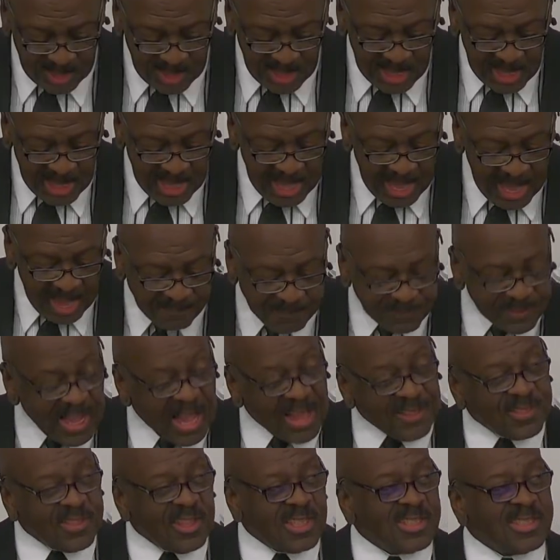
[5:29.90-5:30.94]
I've got
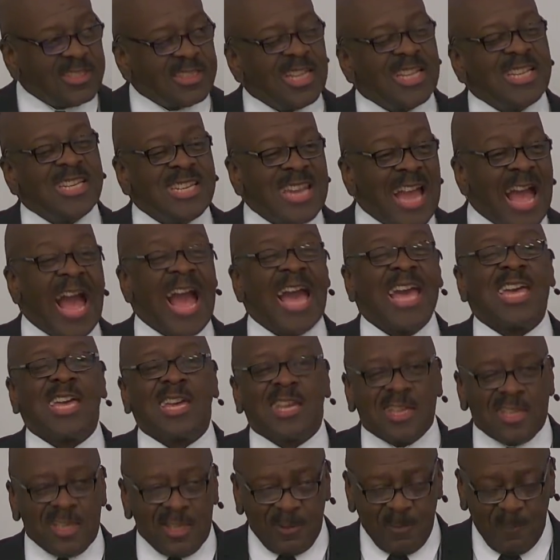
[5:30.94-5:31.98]
the Tanakh.
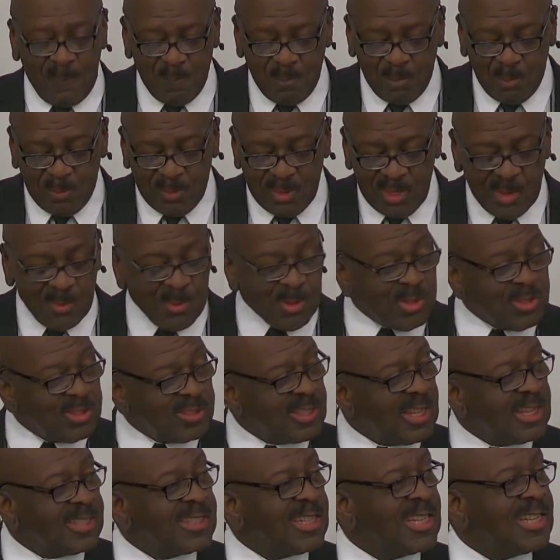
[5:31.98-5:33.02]
And when you say
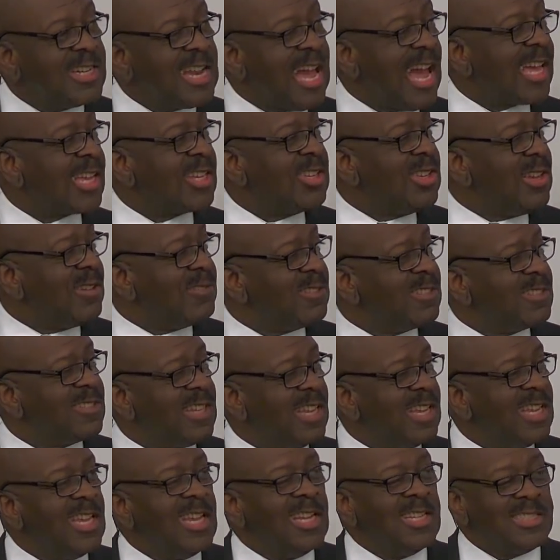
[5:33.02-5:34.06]
Tanakh, you have to say
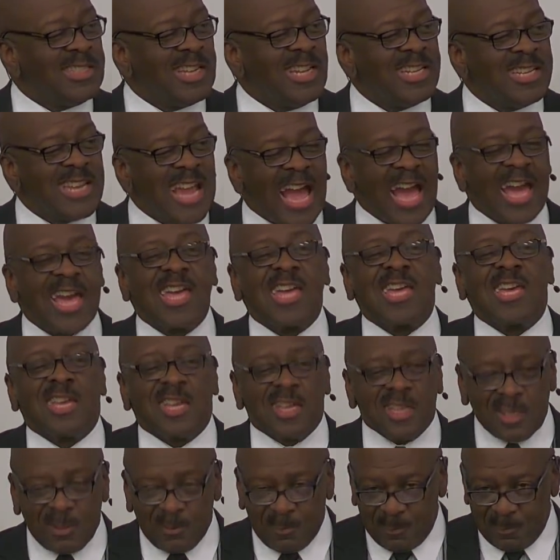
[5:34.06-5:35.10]
Tanakh.
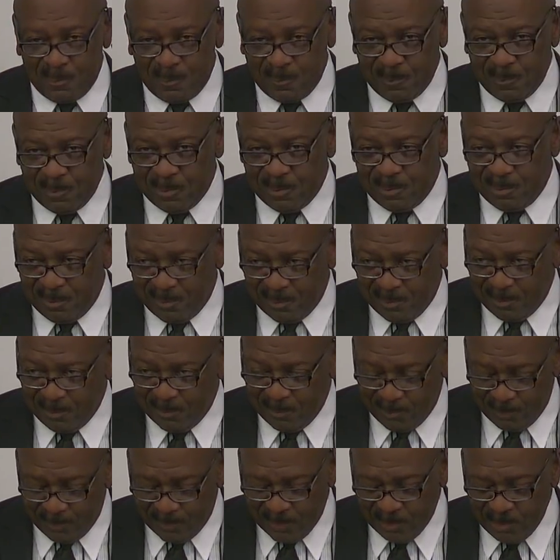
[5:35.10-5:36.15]

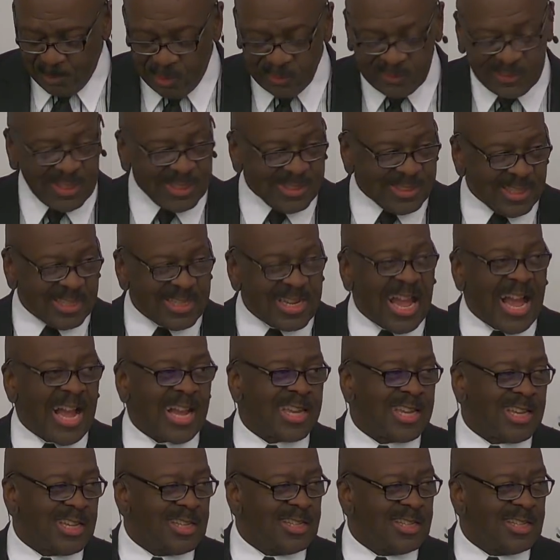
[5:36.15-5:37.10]
Most say Tanakh.